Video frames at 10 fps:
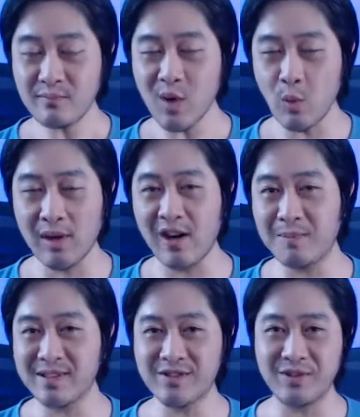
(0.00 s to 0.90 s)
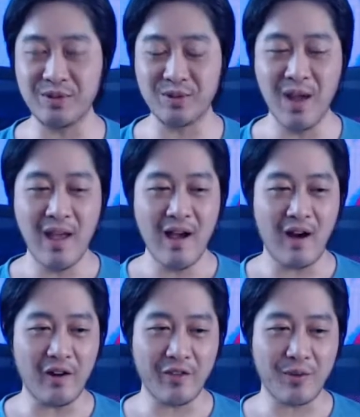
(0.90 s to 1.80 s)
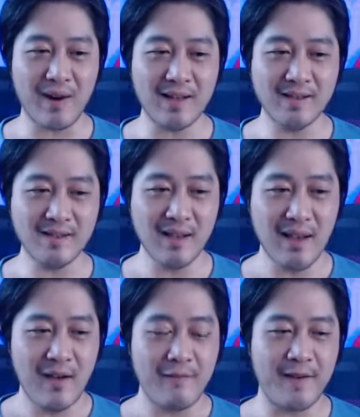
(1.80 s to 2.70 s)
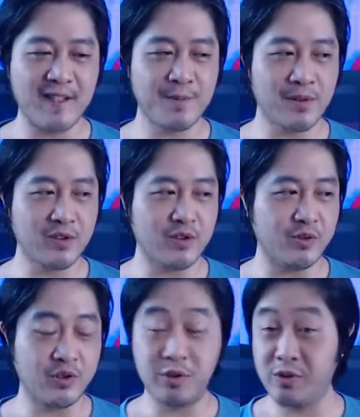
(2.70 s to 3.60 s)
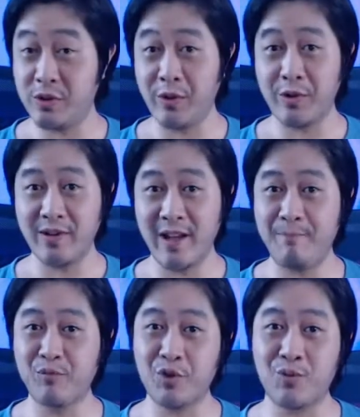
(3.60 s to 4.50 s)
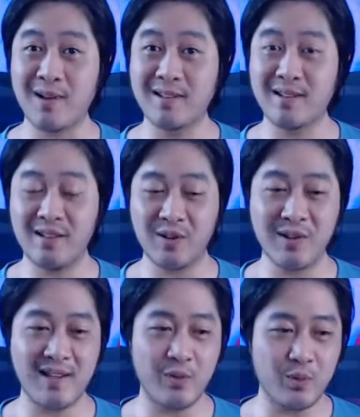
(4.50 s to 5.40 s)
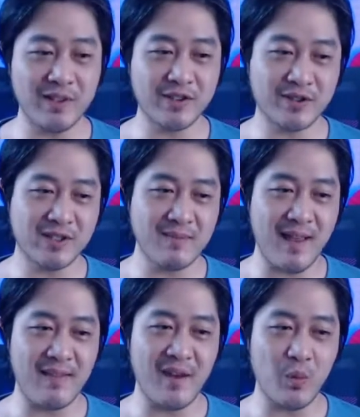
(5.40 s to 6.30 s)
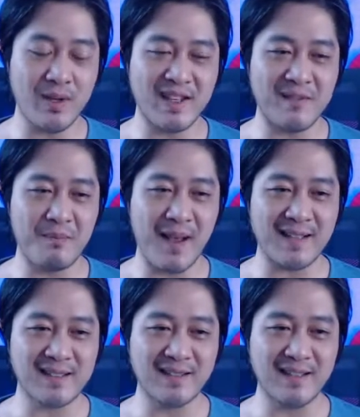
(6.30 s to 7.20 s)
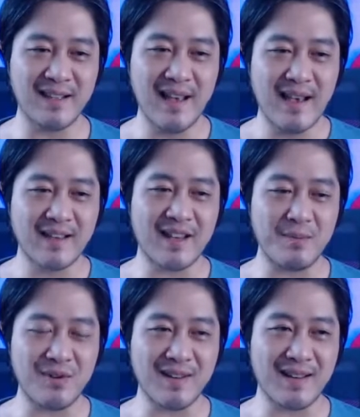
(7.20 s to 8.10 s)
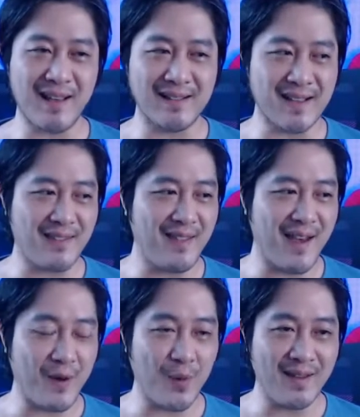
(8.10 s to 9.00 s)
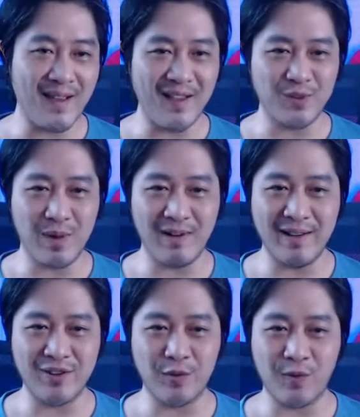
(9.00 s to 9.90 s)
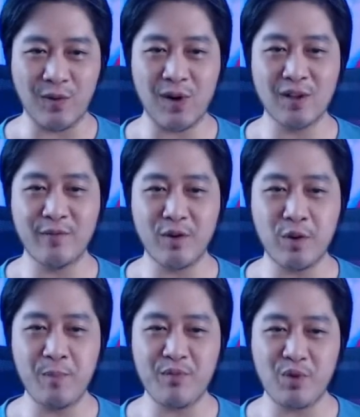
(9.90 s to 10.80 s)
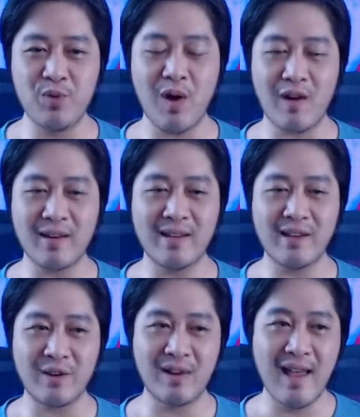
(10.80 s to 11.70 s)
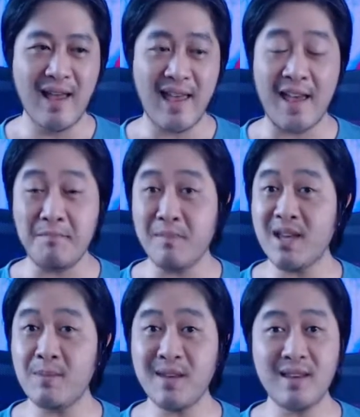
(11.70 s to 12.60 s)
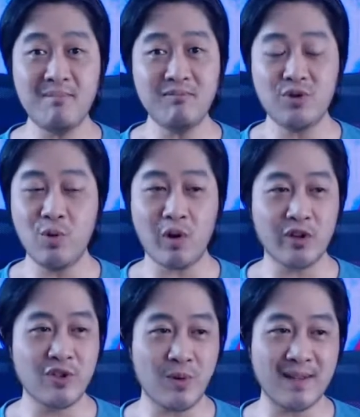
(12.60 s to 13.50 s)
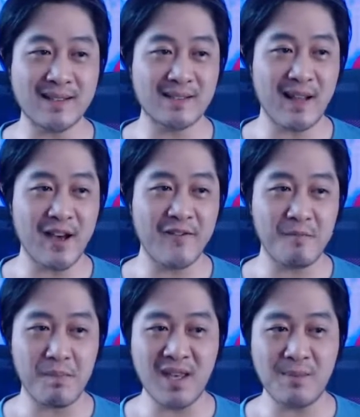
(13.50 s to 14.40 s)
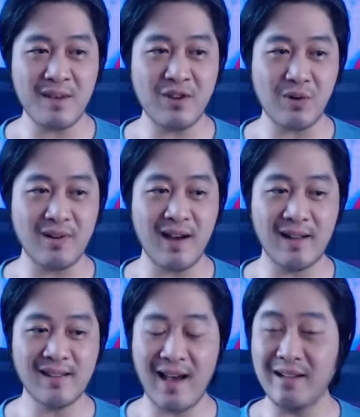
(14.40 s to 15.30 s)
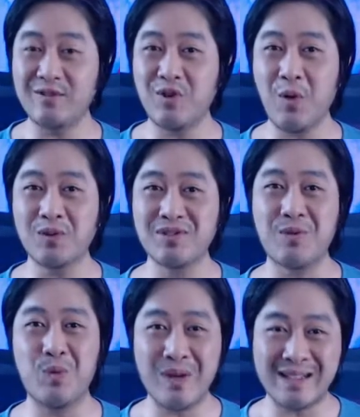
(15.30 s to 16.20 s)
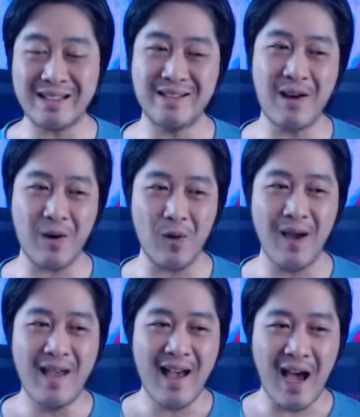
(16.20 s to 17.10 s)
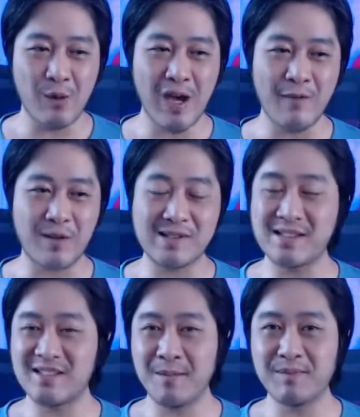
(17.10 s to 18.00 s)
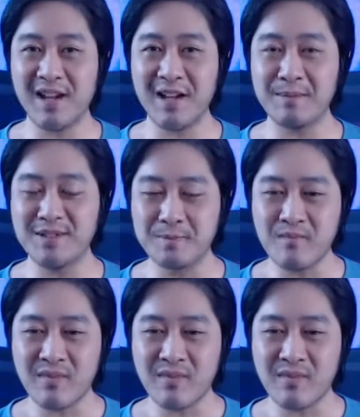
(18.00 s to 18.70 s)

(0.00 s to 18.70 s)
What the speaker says: will help us to authorize Facebook to show your name directly here in Restream, and then we can basically communicate that way as well. And so for all of you who are here, and maybe you are joining us live, maybe you're not, I don't really know. However, sometimes